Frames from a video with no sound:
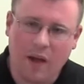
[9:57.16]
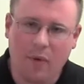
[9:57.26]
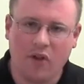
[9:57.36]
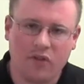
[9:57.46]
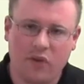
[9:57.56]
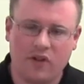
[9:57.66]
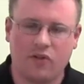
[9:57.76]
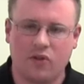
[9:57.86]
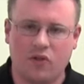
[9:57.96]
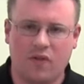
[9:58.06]
I'm also
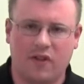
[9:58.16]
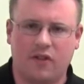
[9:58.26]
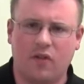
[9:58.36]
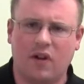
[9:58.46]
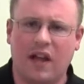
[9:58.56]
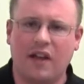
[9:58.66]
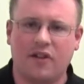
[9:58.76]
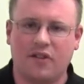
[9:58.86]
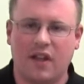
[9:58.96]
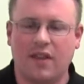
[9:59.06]
into search and rescue, and I
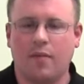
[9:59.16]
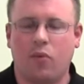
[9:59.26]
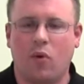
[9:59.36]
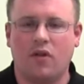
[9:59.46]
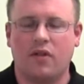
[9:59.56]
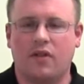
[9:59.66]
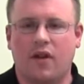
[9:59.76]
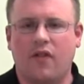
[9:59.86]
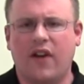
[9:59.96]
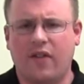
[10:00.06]
understand the
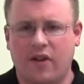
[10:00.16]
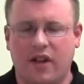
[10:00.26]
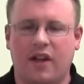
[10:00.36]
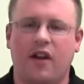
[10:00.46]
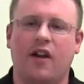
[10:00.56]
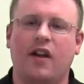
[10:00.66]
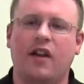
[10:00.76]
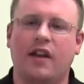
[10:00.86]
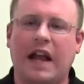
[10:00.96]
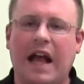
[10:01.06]
importance of everyday
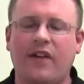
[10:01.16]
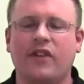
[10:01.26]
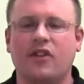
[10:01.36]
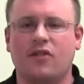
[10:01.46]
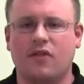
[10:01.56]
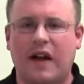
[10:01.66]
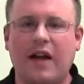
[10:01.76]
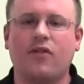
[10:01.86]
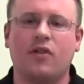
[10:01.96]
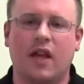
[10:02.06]
carry and having
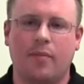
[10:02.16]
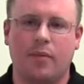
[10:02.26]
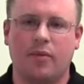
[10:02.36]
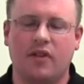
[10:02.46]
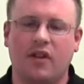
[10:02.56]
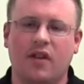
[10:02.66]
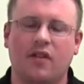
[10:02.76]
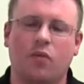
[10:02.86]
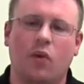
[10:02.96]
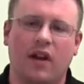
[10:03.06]
survival capabilities